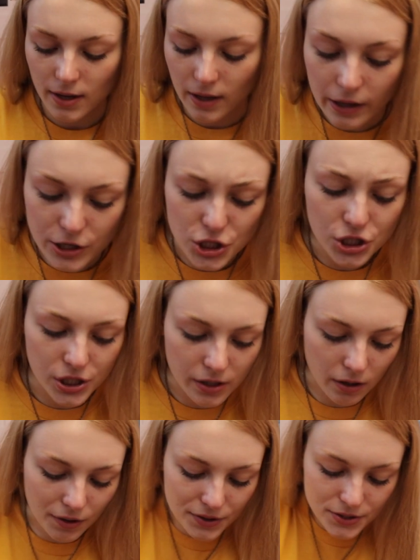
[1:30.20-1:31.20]
And she
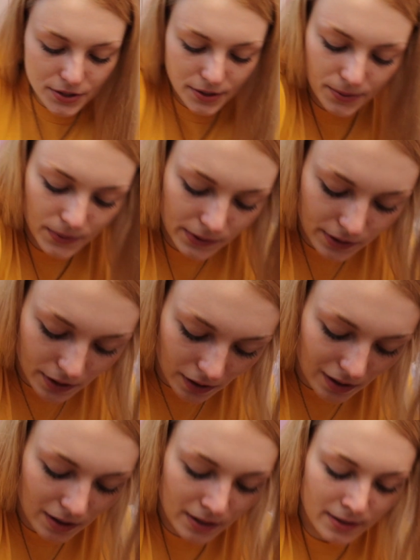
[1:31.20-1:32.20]
also
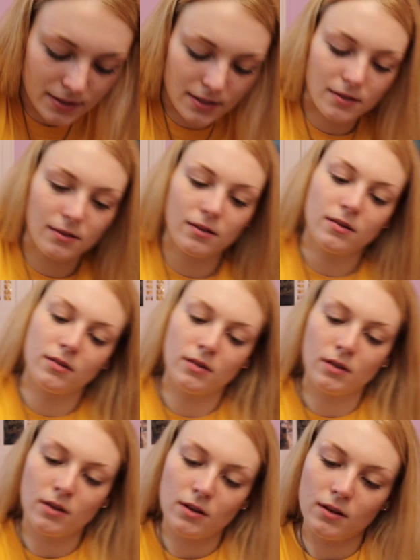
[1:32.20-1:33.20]
got,
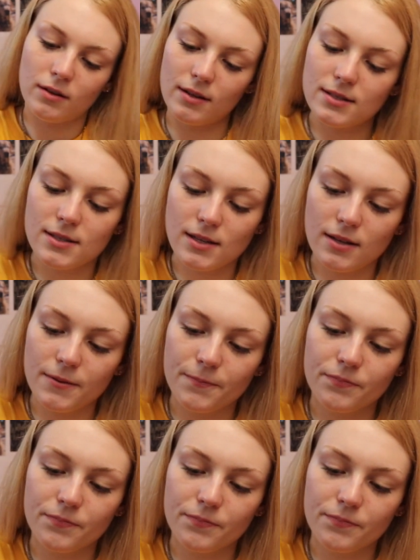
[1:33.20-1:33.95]
let's see,